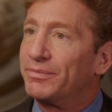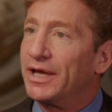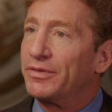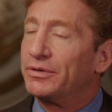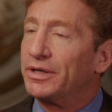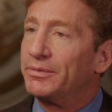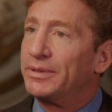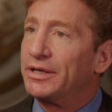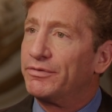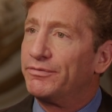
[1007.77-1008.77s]
from the other, uh,
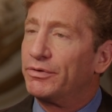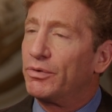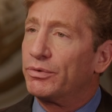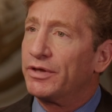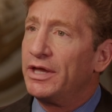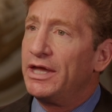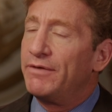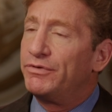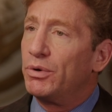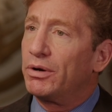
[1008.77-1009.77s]
because if, of course,
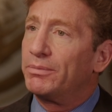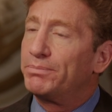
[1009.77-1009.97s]
if you are